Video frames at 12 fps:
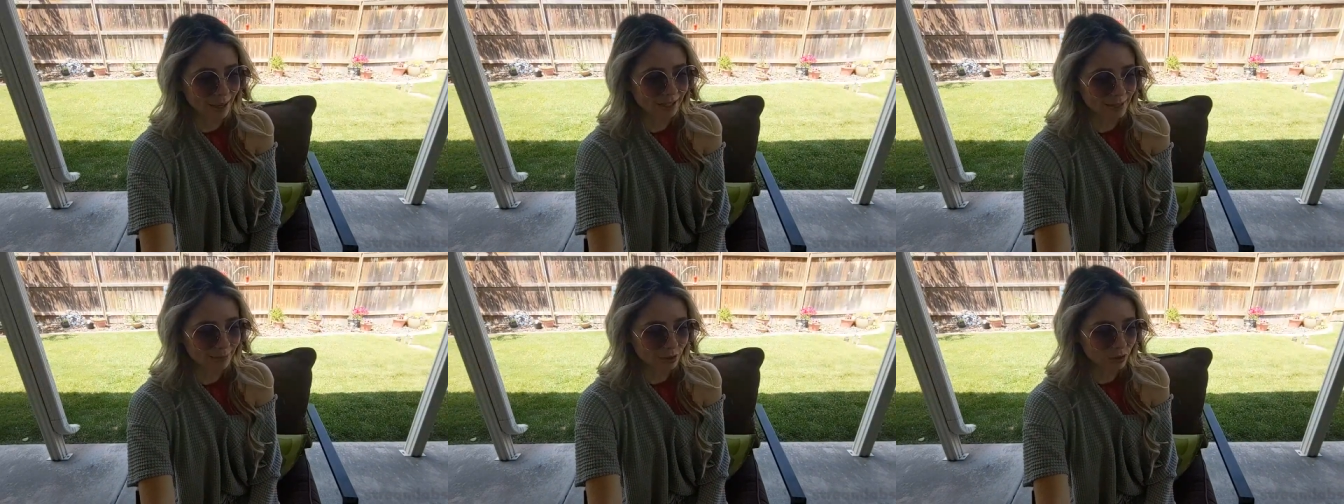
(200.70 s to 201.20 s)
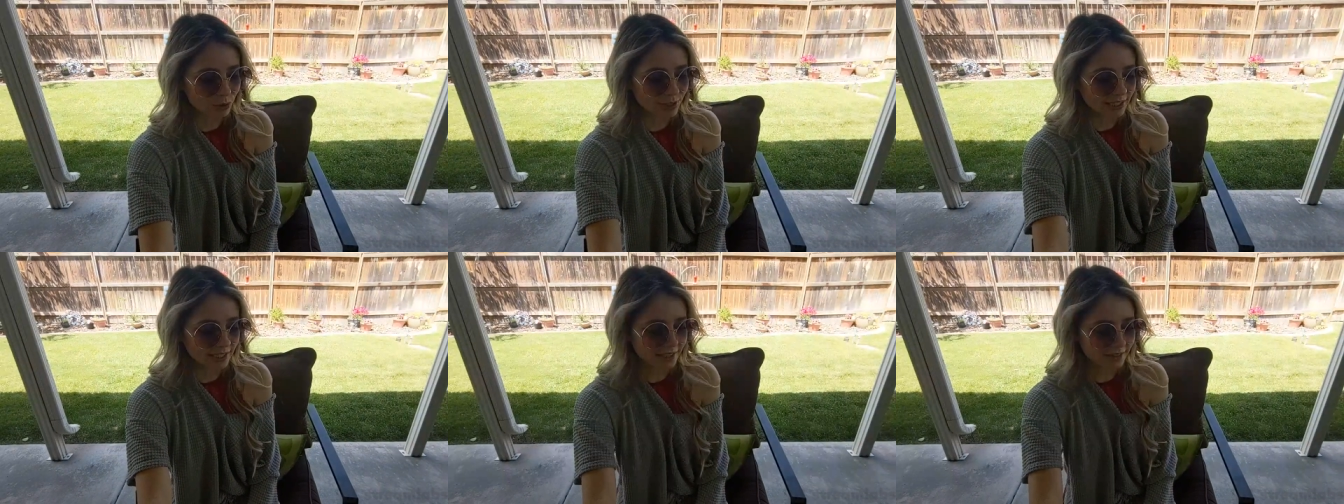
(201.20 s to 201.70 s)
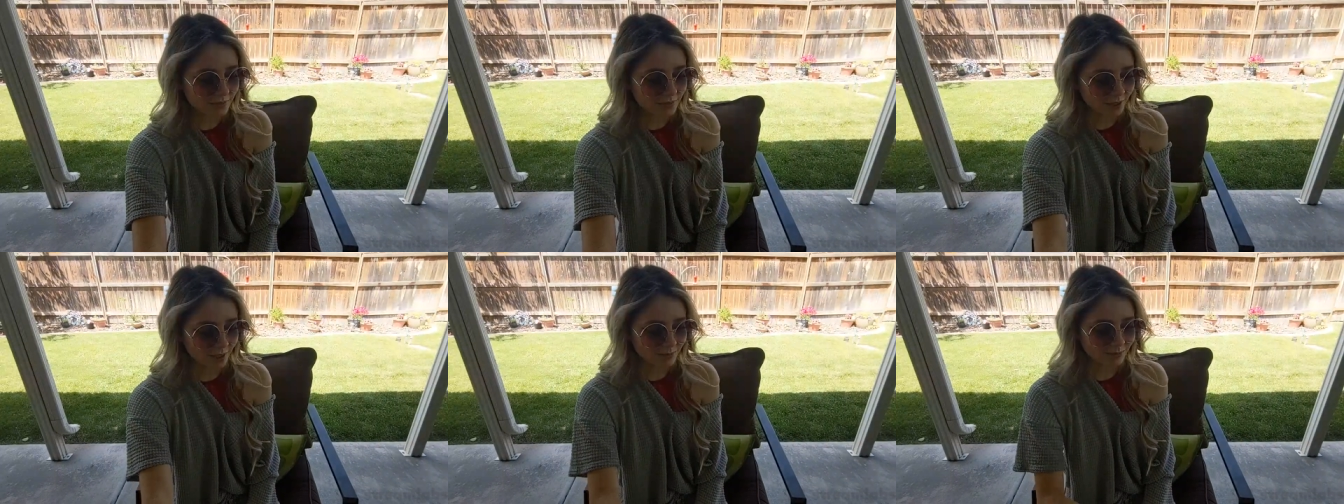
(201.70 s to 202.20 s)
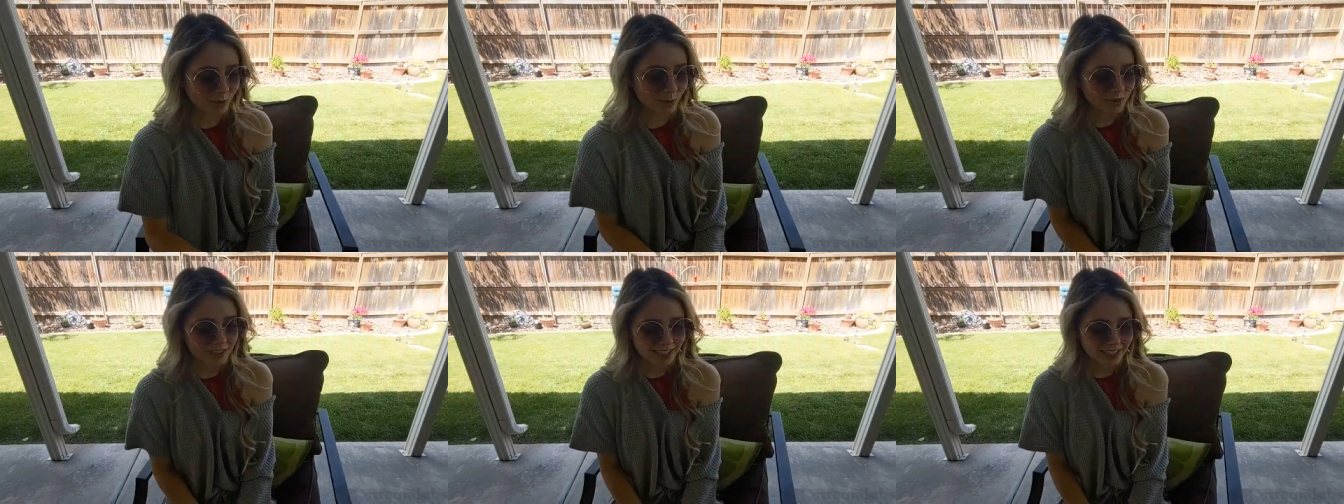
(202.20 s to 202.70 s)
popped up a tree. Good
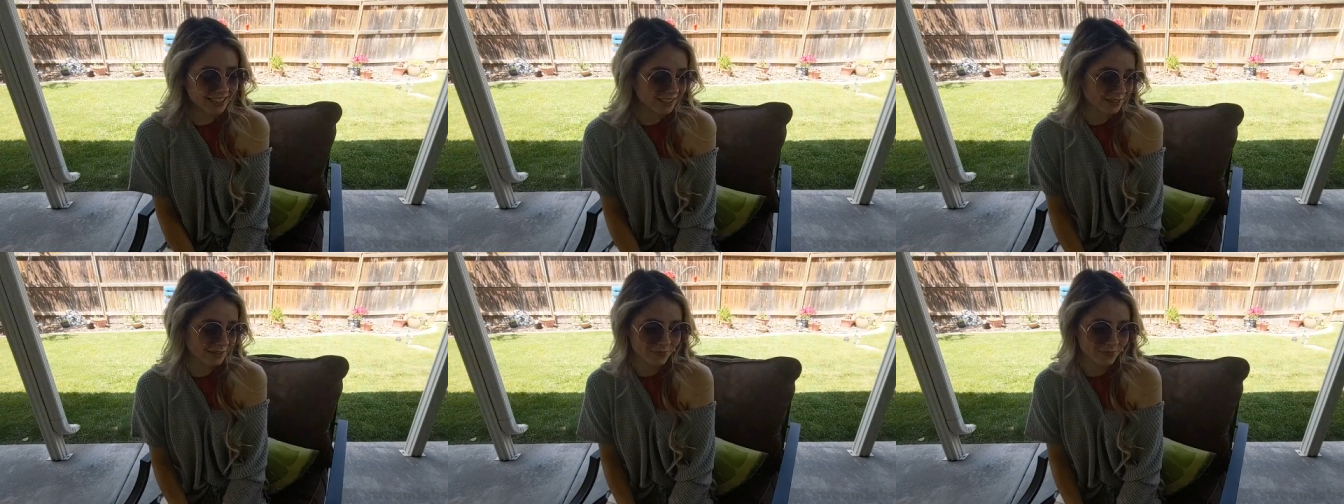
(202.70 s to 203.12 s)
morning.